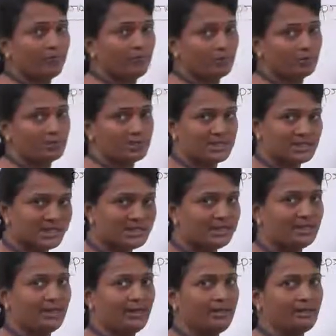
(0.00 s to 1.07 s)
we could see
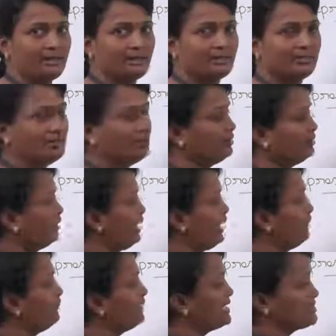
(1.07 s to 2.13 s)
that
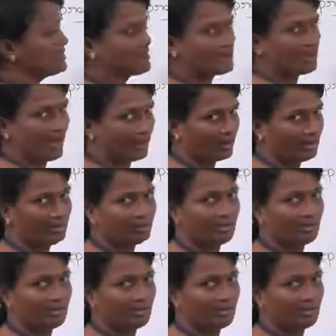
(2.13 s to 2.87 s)
empty stack.